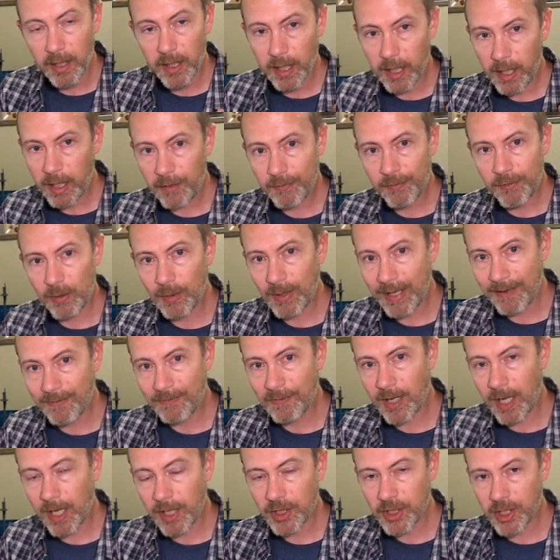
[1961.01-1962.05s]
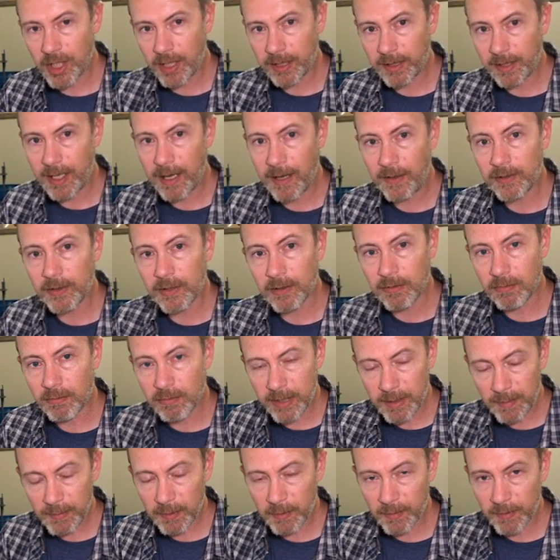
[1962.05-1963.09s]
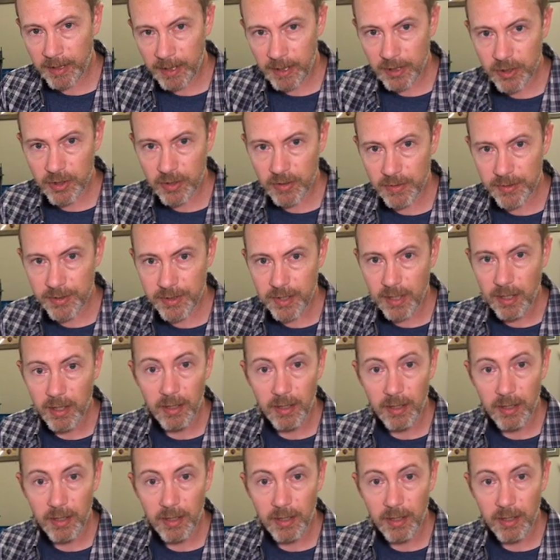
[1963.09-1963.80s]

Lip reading: If you have not checked out the Reaper Miniatures